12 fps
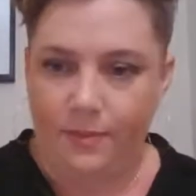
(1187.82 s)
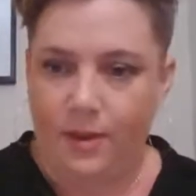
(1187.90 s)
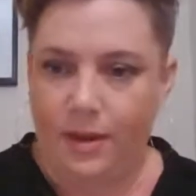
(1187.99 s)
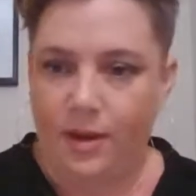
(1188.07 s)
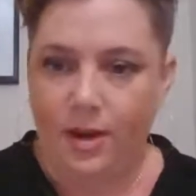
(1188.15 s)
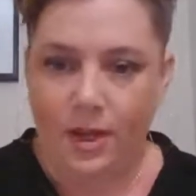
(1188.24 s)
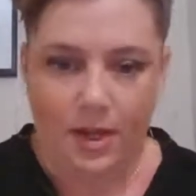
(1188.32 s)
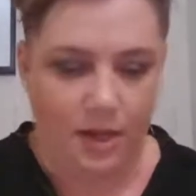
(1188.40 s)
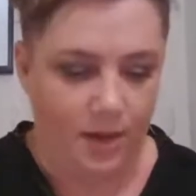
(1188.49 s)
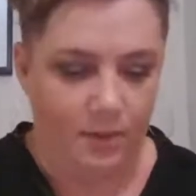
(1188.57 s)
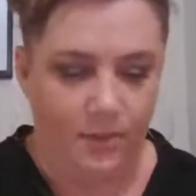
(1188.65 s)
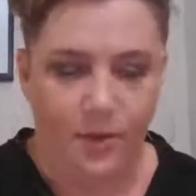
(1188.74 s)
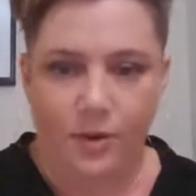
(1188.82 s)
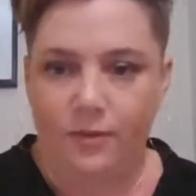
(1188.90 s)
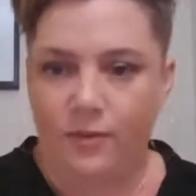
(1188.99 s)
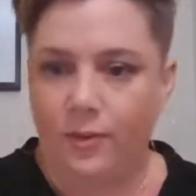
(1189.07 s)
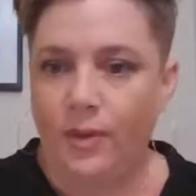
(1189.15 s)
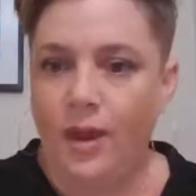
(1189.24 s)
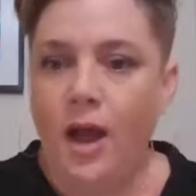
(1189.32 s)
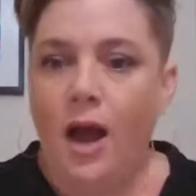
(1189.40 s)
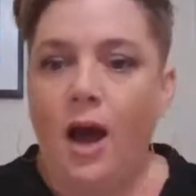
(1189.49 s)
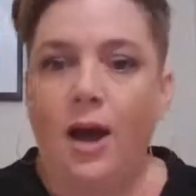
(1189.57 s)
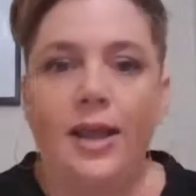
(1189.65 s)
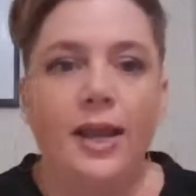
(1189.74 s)
Okay, beautiful.
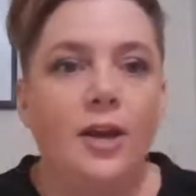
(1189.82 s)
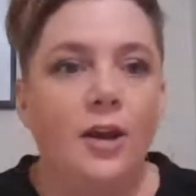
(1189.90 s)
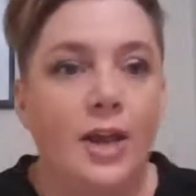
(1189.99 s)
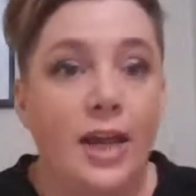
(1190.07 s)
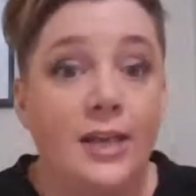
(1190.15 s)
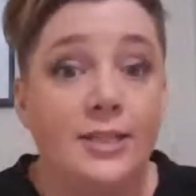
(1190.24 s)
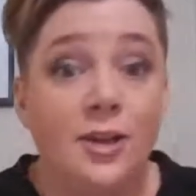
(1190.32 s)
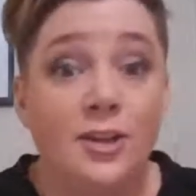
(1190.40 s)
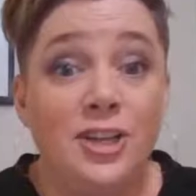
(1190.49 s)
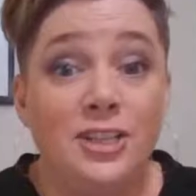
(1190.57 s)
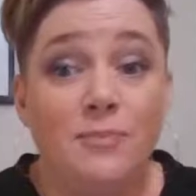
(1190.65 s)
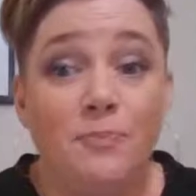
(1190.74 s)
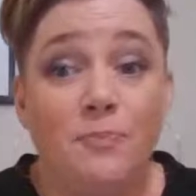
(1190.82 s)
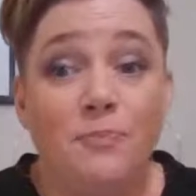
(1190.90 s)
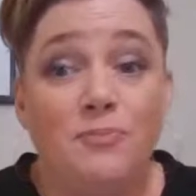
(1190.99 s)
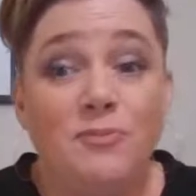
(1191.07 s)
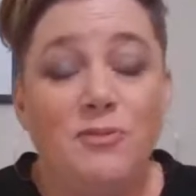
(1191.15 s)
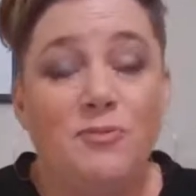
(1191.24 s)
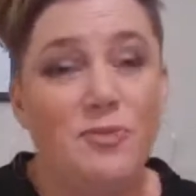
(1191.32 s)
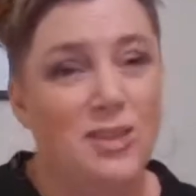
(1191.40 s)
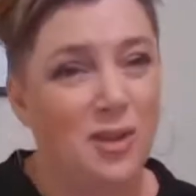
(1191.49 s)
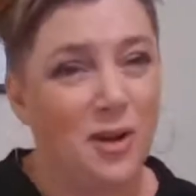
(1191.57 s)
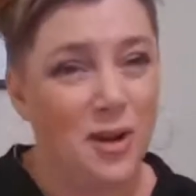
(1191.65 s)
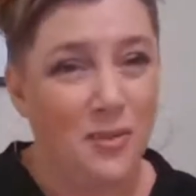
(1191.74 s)
Okie dokie. So just
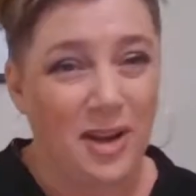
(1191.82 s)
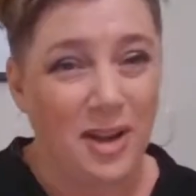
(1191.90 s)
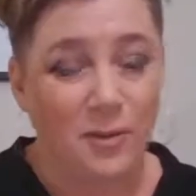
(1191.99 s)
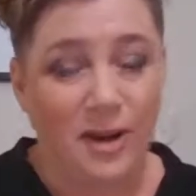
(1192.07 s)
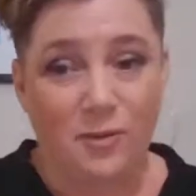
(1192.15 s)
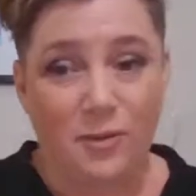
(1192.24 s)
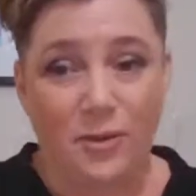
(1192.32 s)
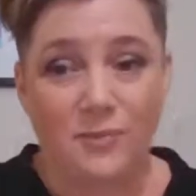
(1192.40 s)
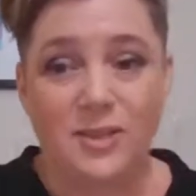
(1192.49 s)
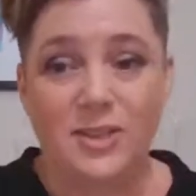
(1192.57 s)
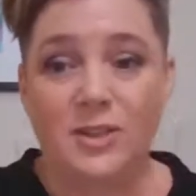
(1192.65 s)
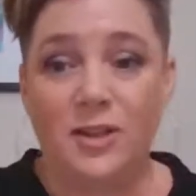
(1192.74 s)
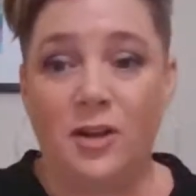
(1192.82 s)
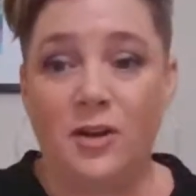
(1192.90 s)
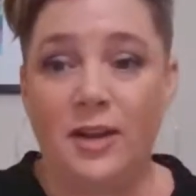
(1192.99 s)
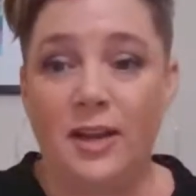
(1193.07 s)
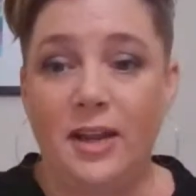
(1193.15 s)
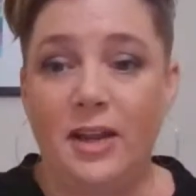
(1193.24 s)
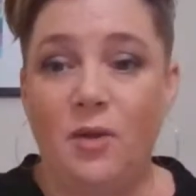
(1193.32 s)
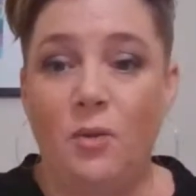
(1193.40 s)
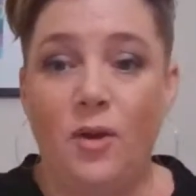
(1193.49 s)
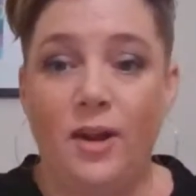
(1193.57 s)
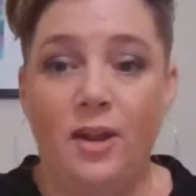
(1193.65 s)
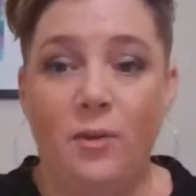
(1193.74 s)
Slowly work your way through it. Slowly
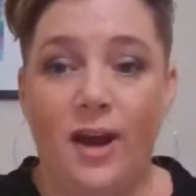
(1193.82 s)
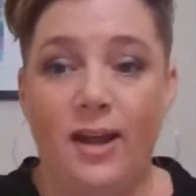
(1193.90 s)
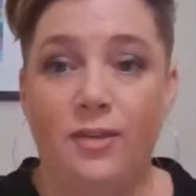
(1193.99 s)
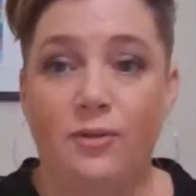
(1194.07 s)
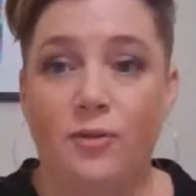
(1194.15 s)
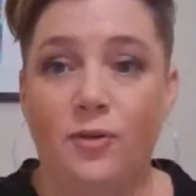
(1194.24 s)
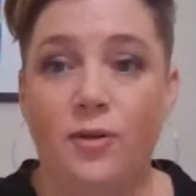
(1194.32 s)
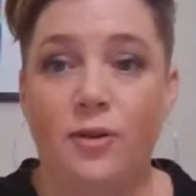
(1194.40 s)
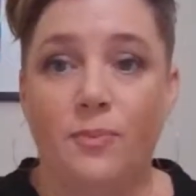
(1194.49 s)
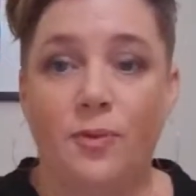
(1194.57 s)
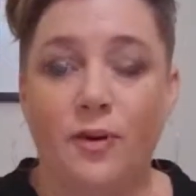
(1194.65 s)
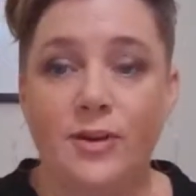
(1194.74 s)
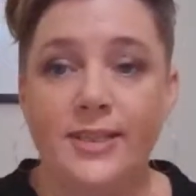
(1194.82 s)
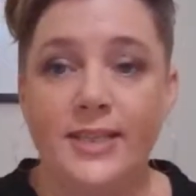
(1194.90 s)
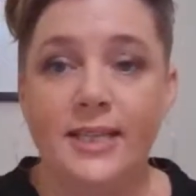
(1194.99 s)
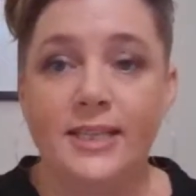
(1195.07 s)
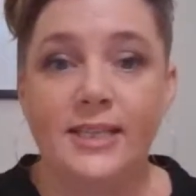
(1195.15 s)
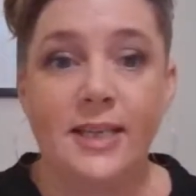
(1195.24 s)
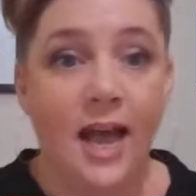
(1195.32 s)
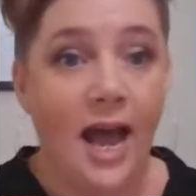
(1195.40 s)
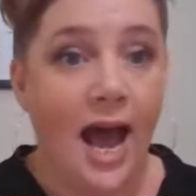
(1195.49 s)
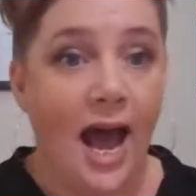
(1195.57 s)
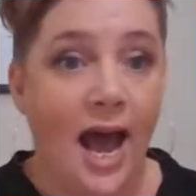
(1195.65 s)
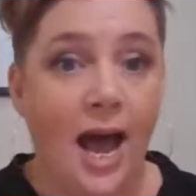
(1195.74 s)
work your way through the process.
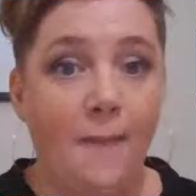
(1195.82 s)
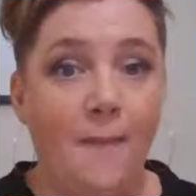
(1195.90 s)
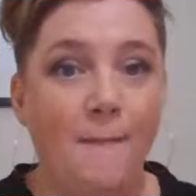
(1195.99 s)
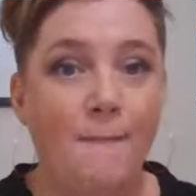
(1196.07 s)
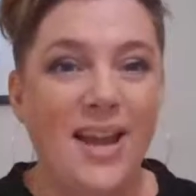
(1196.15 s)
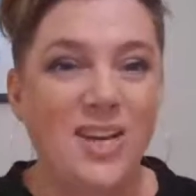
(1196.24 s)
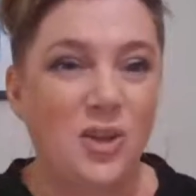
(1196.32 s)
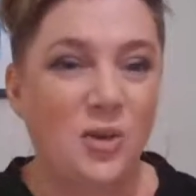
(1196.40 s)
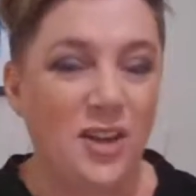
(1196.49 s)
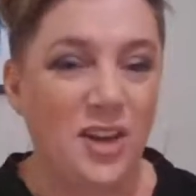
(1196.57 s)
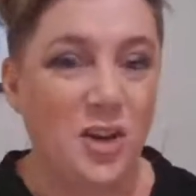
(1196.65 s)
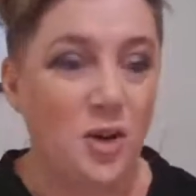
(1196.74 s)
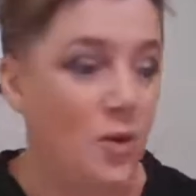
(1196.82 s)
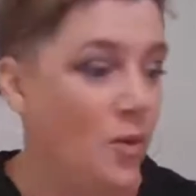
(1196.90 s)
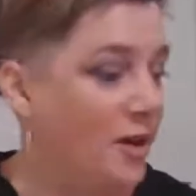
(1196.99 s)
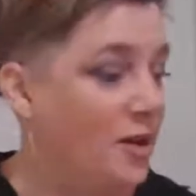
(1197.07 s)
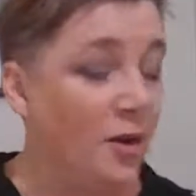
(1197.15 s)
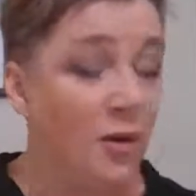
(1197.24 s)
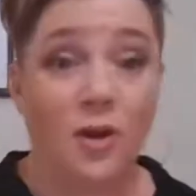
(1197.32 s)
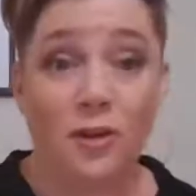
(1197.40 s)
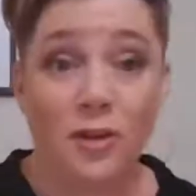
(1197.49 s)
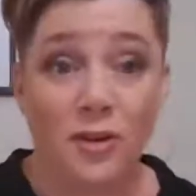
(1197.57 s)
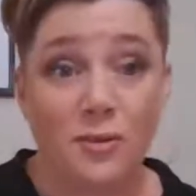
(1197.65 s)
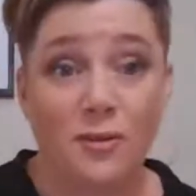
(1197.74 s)
Make sure that you
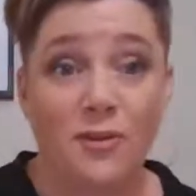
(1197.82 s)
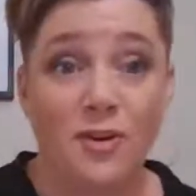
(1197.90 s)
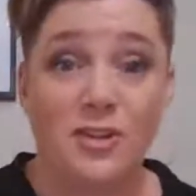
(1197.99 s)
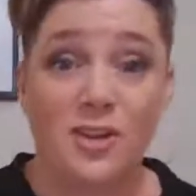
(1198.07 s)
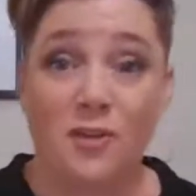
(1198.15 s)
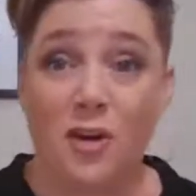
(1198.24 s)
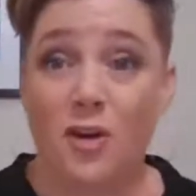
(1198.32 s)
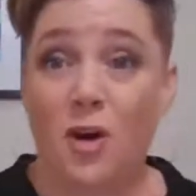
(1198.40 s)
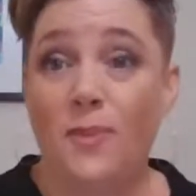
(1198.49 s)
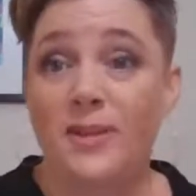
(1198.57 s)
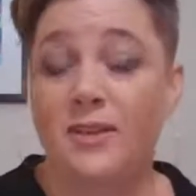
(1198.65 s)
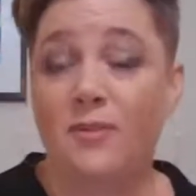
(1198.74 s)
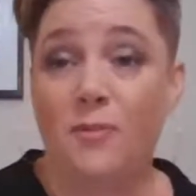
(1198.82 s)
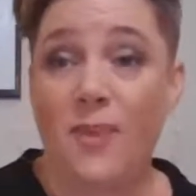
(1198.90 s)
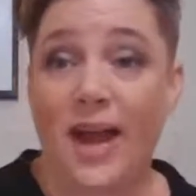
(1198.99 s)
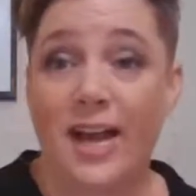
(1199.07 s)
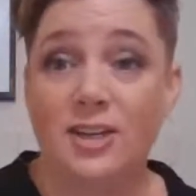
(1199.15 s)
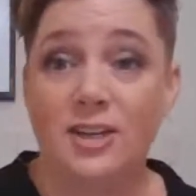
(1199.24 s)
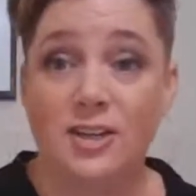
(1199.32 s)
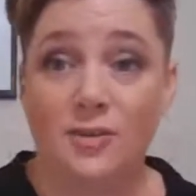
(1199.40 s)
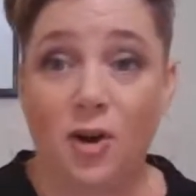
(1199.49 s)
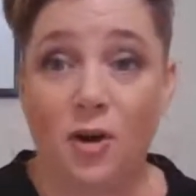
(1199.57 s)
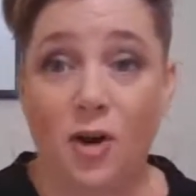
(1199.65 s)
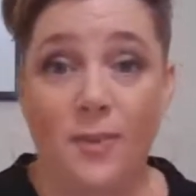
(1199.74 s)
got those reviews, you've got copies of your pages, you've
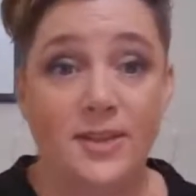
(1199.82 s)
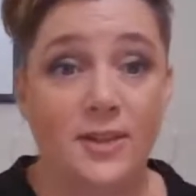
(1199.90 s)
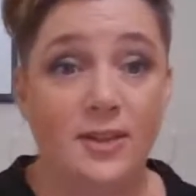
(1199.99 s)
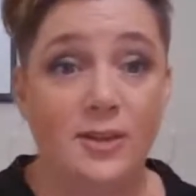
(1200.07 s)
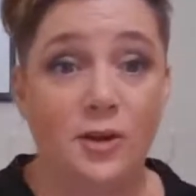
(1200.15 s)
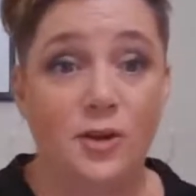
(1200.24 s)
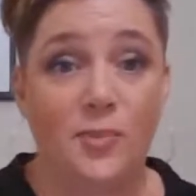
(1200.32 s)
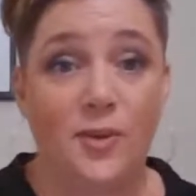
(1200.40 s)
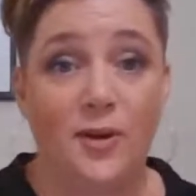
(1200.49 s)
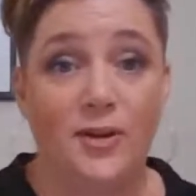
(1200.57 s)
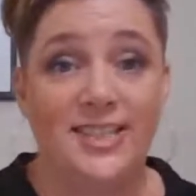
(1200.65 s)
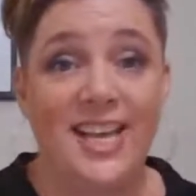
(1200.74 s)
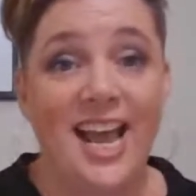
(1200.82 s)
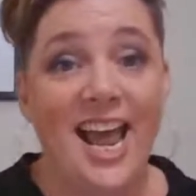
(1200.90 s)
got copies of the social posts,